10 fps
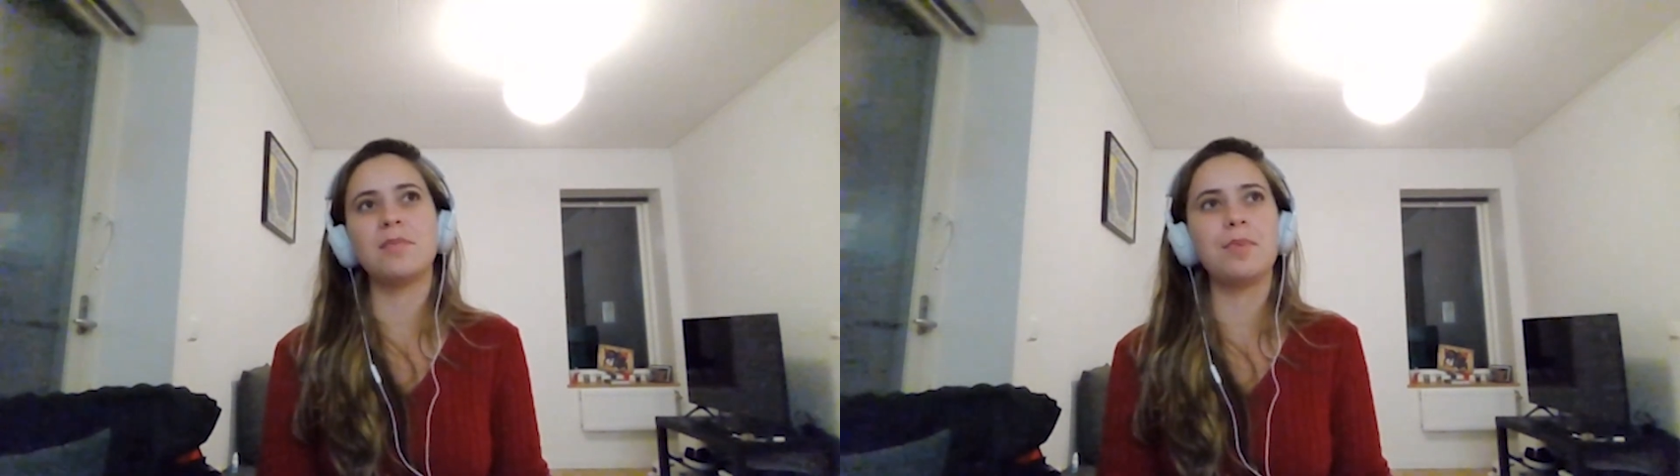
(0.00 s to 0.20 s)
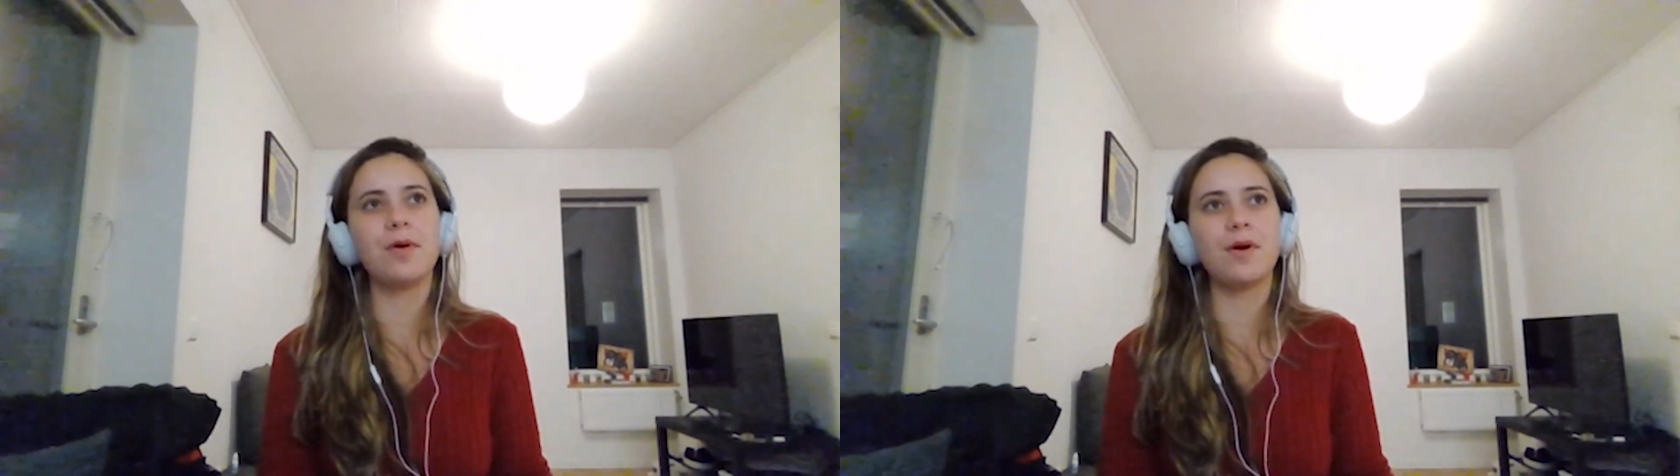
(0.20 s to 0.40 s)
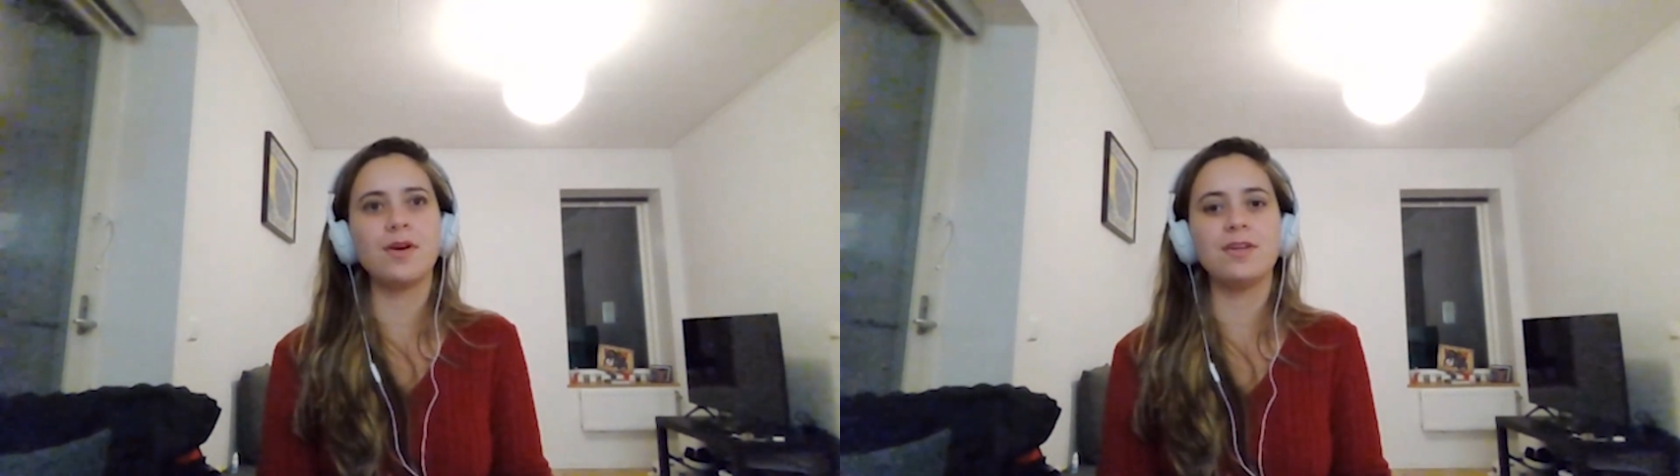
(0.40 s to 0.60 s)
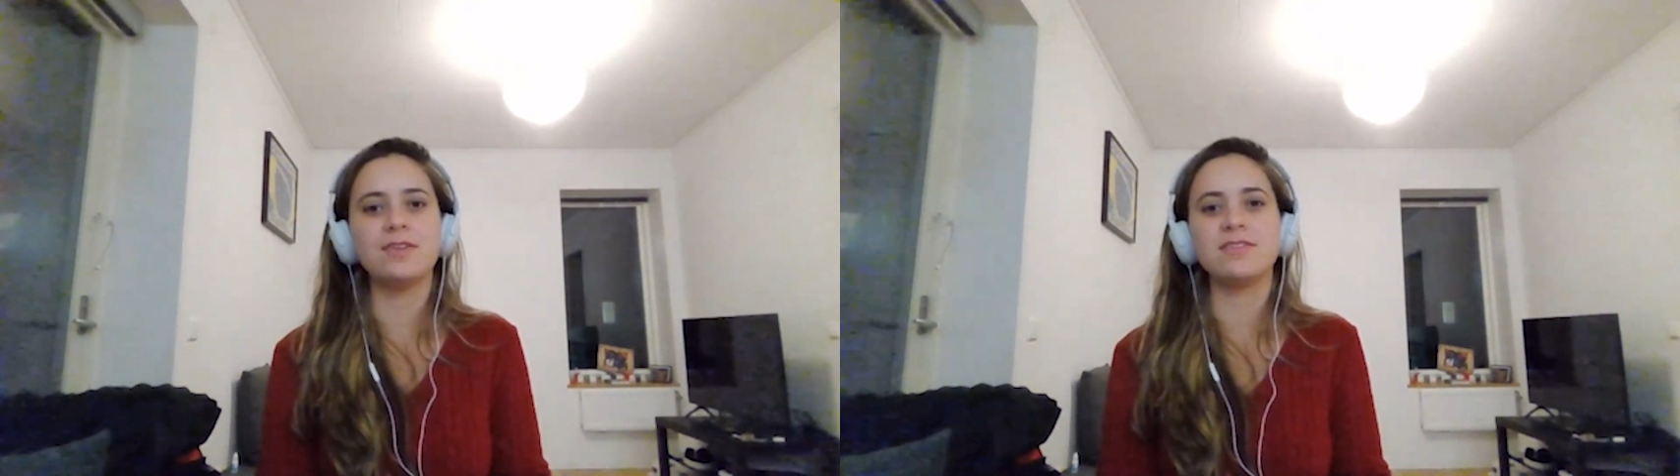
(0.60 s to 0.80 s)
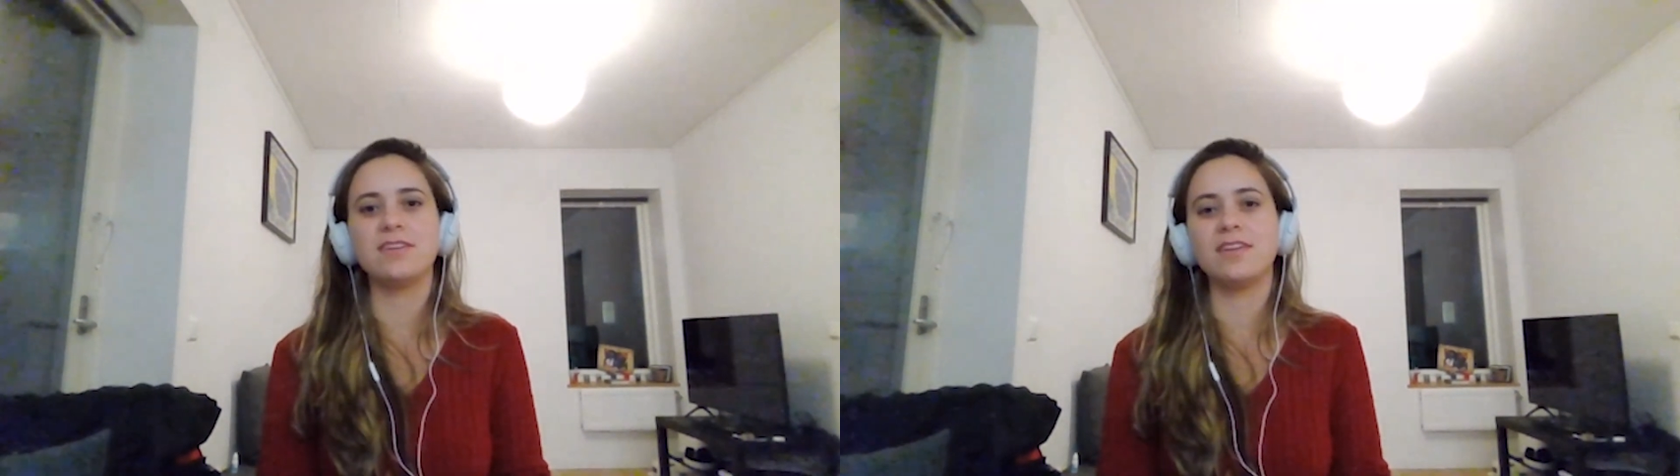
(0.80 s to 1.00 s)

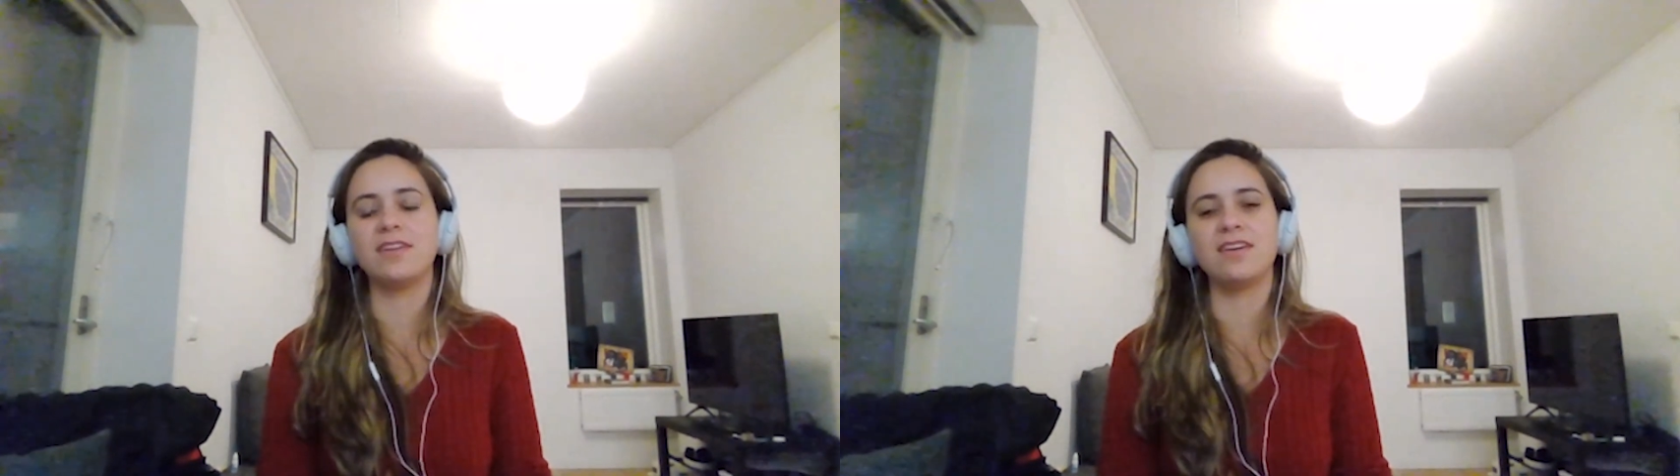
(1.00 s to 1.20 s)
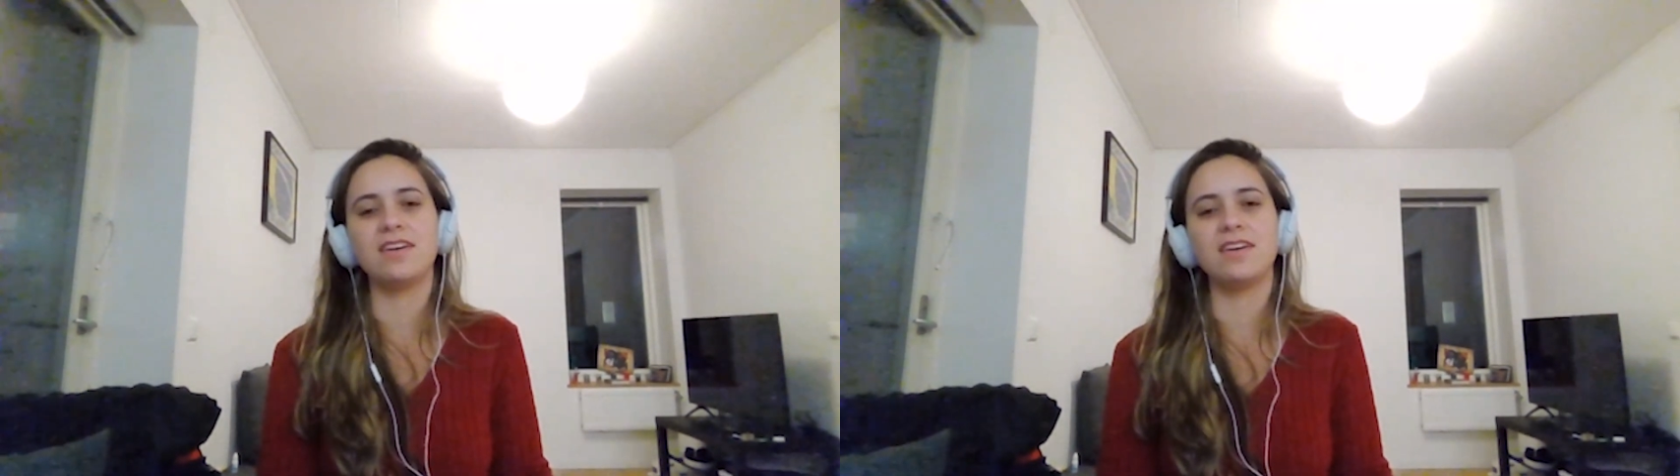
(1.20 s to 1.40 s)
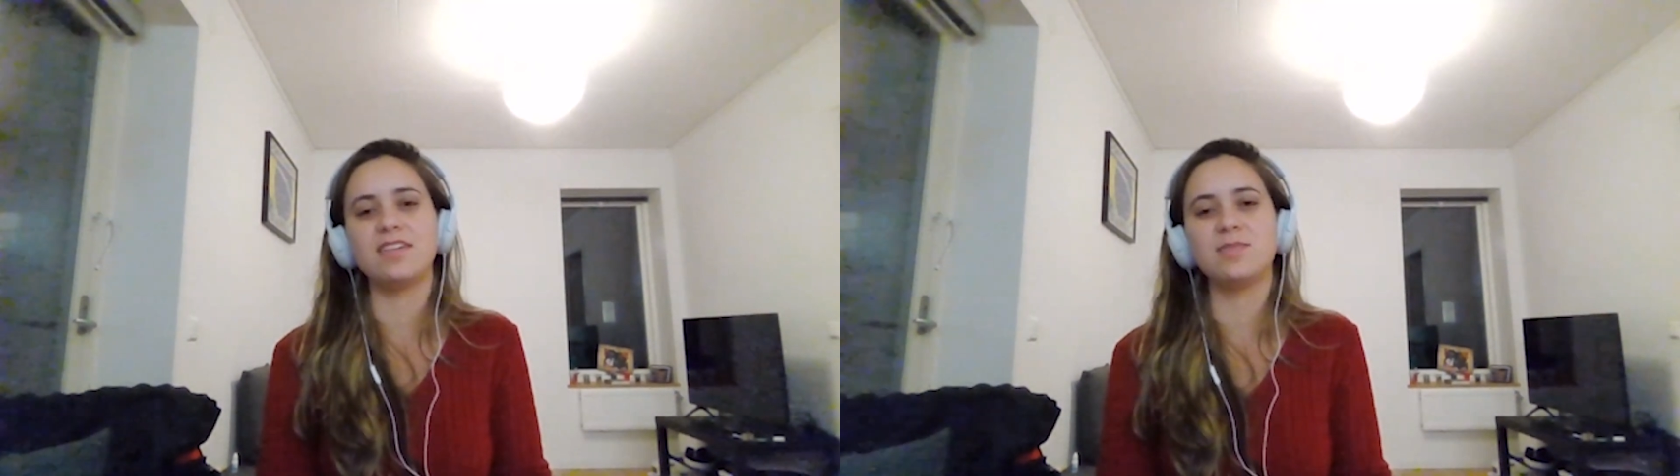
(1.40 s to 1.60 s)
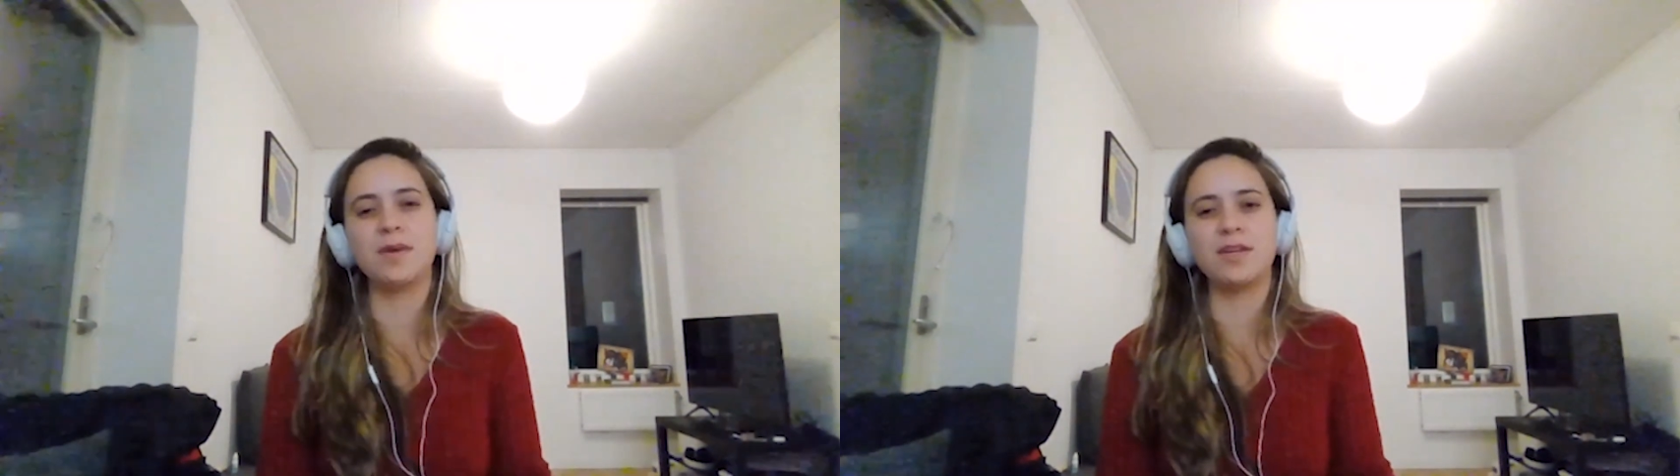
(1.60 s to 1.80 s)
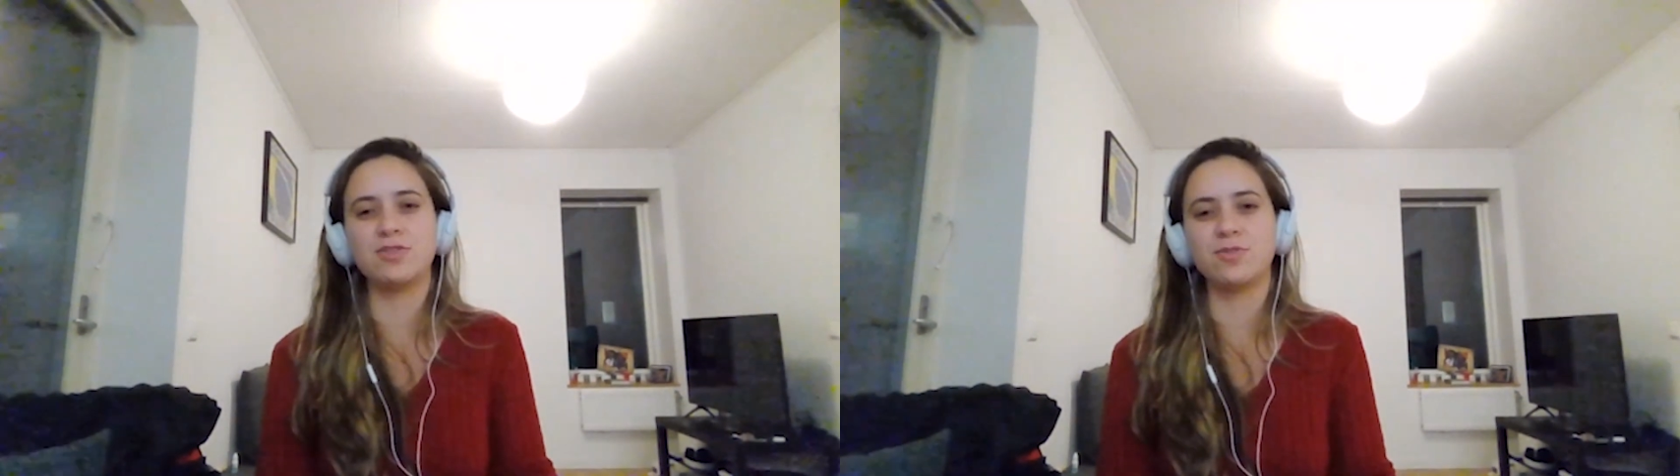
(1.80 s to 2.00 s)
parties and
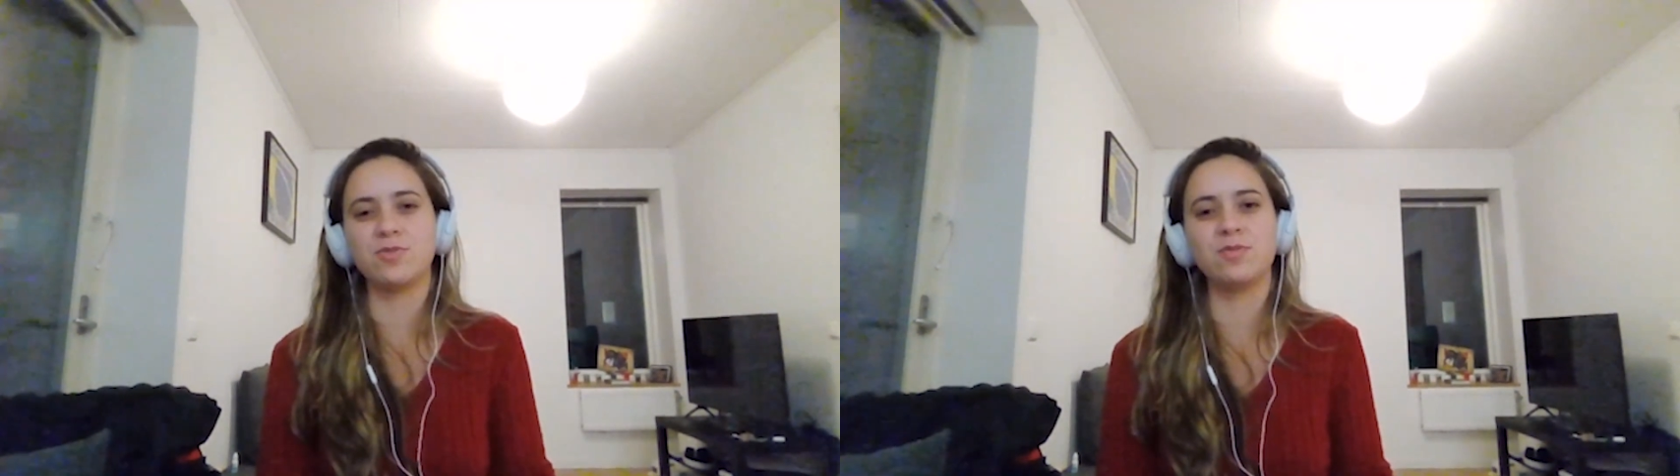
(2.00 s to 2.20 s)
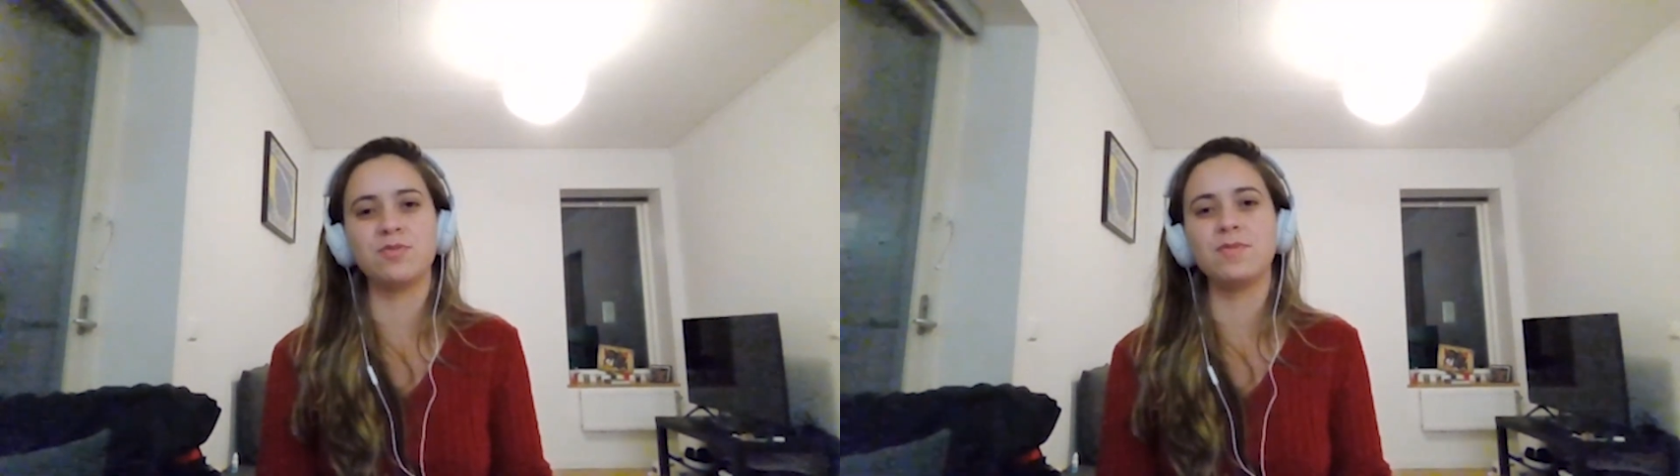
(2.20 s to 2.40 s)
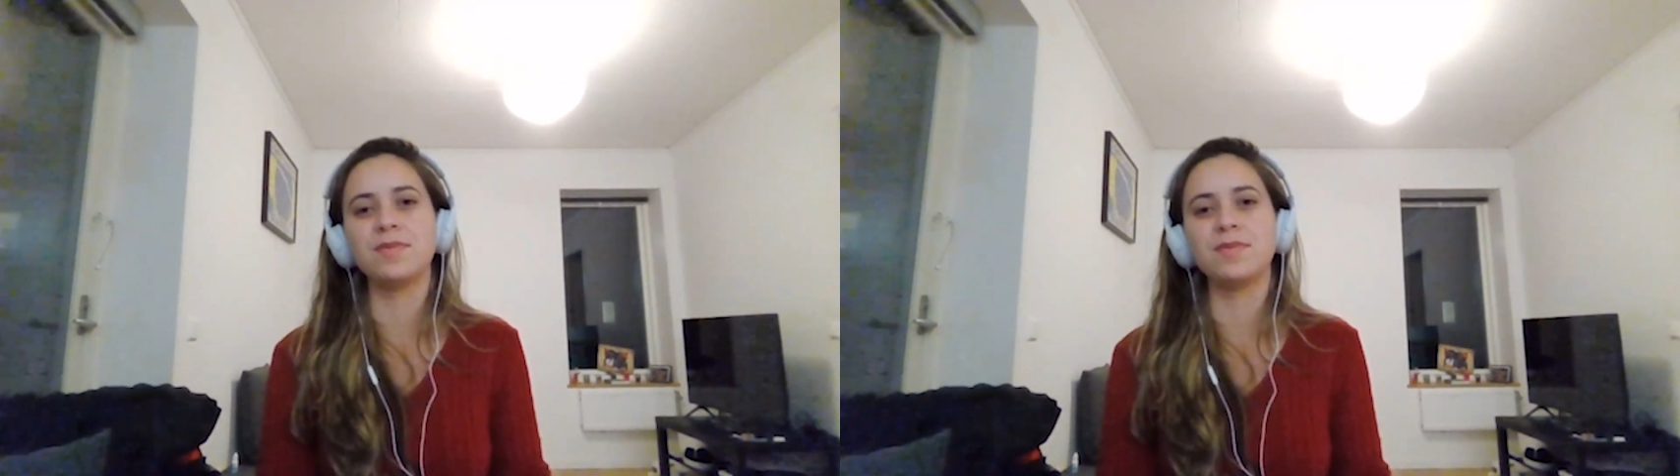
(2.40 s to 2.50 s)
special